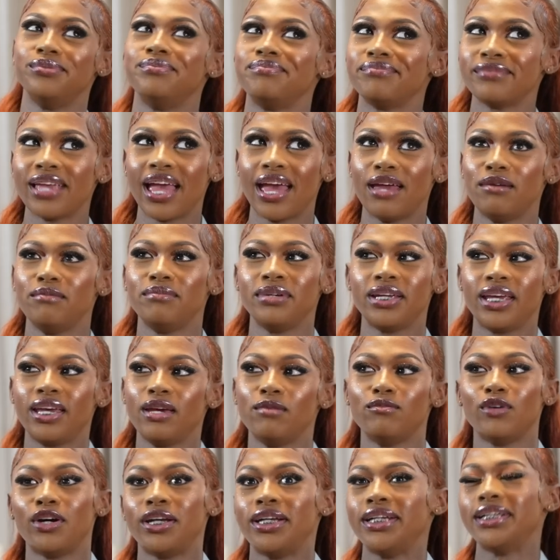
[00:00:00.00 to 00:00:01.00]
grew
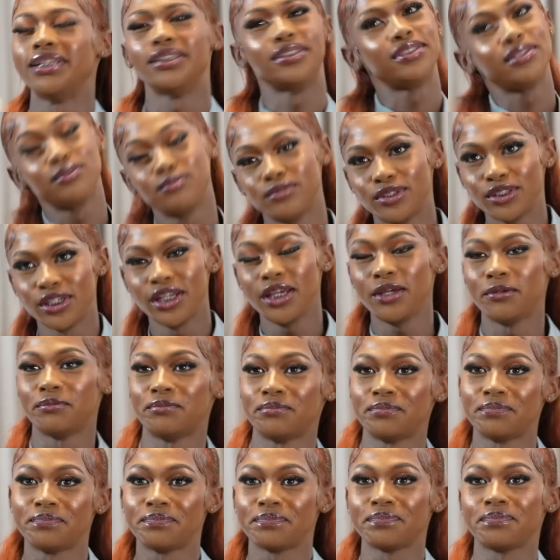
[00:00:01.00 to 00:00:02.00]
and became what it is
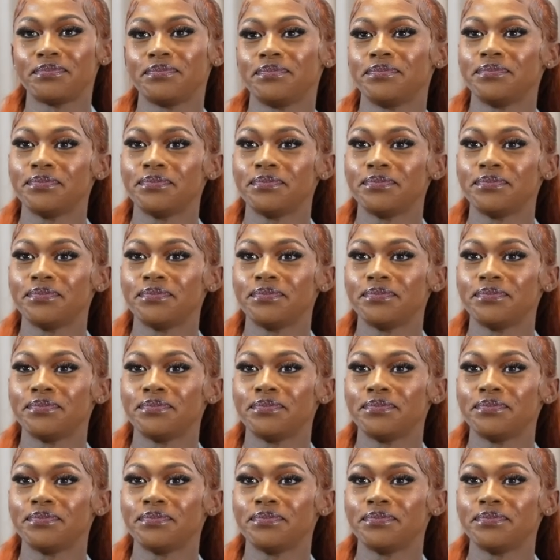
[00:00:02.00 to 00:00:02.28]
today.